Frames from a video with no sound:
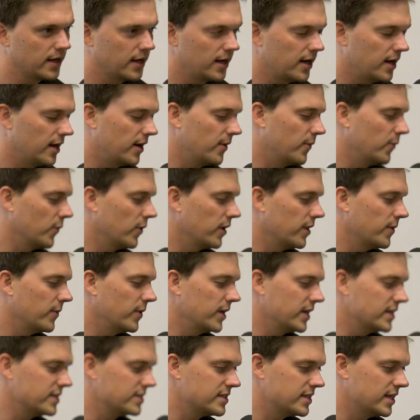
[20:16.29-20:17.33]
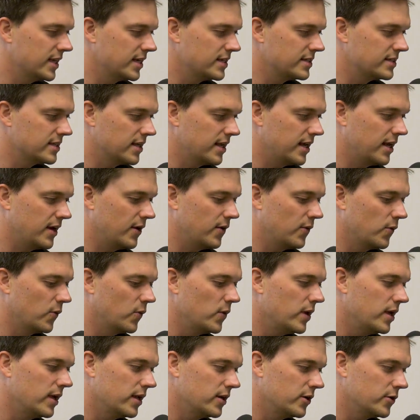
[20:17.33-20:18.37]
One of the biggest things that
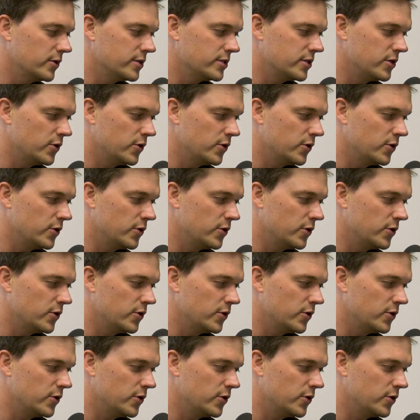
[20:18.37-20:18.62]
we can do